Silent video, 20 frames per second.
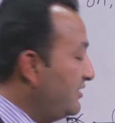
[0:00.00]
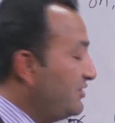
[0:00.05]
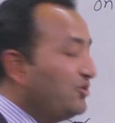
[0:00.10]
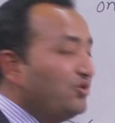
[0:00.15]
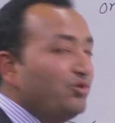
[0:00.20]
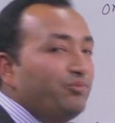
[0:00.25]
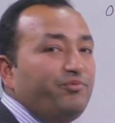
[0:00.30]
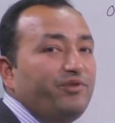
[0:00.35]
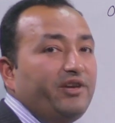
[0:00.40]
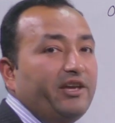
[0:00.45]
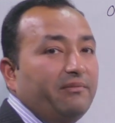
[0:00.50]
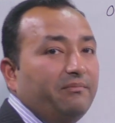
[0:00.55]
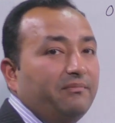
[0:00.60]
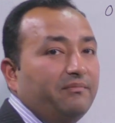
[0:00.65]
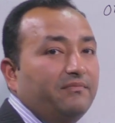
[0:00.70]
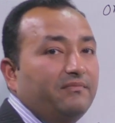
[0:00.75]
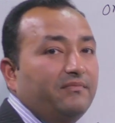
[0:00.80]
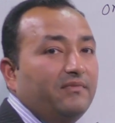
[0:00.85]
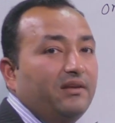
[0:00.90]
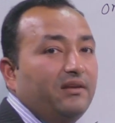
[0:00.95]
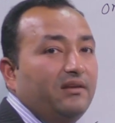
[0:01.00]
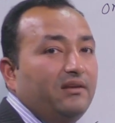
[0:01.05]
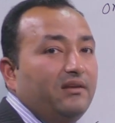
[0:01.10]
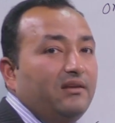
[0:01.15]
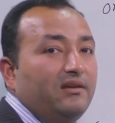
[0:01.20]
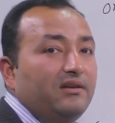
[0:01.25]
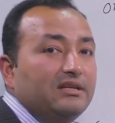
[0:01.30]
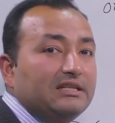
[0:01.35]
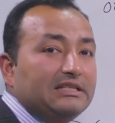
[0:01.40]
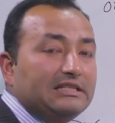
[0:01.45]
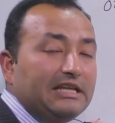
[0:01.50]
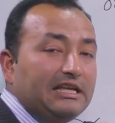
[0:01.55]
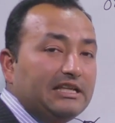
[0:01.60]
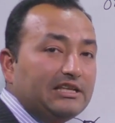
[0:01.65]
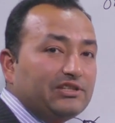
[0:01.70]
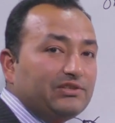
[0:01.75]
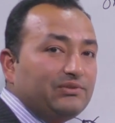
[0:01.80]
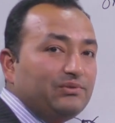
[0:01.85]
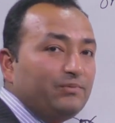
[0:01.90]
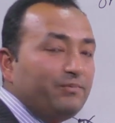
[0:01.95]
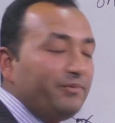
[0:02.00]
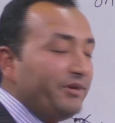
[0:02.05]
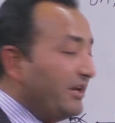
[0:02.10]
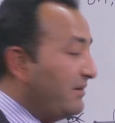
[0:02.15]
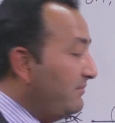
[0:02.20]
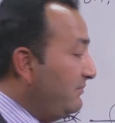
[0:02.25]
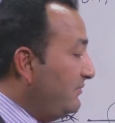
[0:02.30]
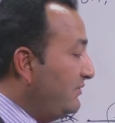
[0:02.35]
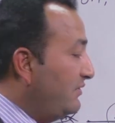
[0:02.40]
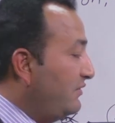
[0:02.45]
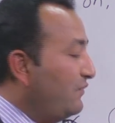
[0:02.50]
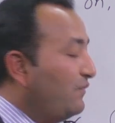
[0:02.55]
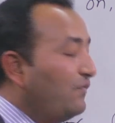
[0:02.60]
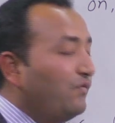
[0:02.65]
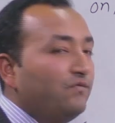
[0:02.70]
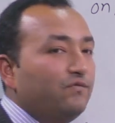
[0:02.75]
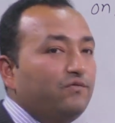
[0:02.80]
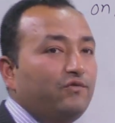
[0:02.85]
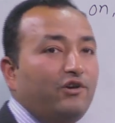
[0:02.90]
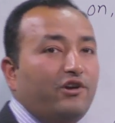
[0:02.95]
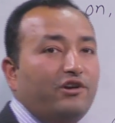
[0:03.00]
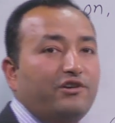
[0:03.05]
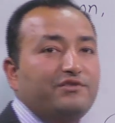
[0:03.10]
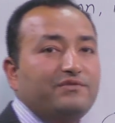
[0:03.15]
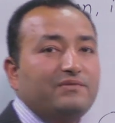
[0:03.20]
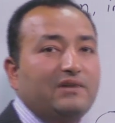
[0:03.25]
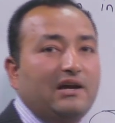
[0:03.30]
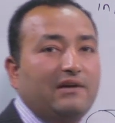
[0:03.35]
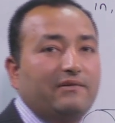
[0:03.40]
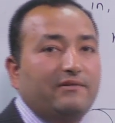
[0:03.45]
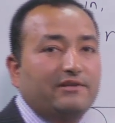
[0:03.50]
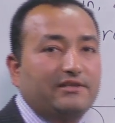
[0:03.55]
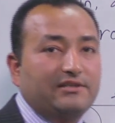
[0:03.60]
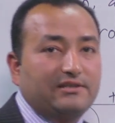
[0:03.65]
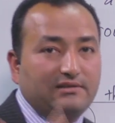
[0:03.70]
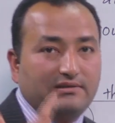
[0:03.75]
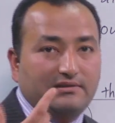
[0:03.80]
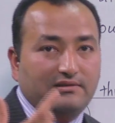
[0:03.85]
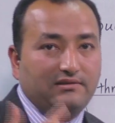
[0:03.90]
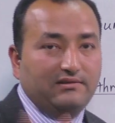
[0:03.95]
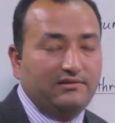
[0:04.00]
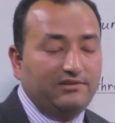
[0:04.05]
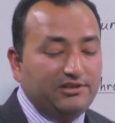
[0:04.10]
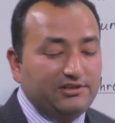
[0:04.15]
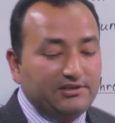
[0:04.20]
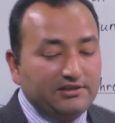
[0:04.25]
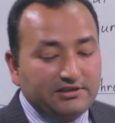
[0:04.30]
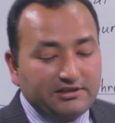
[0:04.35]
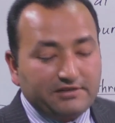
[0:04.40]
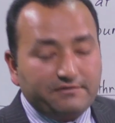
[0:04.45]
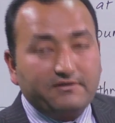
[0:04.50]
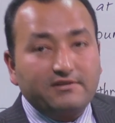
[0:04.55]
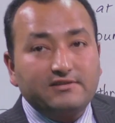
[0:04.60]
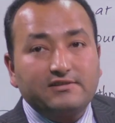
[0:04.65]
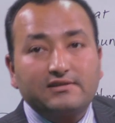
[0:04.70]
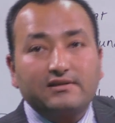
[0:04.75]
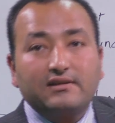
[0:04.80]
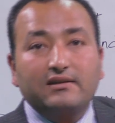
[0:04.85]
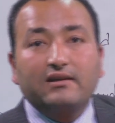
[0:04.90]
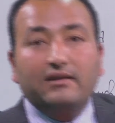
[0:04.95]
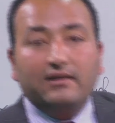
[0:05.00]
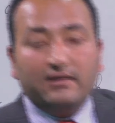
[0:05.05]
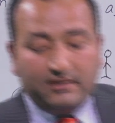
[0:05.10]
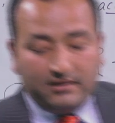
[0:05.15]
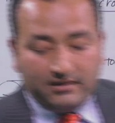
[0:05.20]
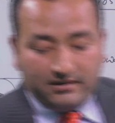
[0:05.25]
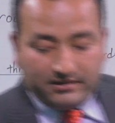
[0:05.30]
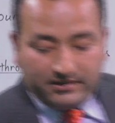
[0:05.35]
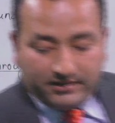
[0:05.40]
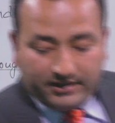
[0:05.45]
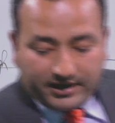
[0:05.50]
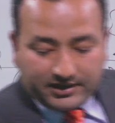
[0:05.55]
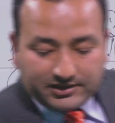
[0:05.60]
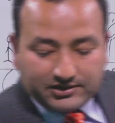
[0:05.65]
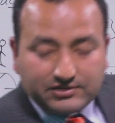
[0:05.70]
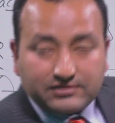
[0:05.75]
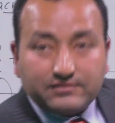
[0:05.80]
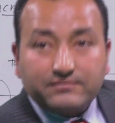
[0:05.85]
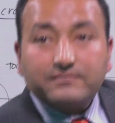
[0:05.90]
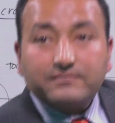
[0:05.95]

2 p.m. Since 2 p.m. for 2 hours. This is the difference. Next,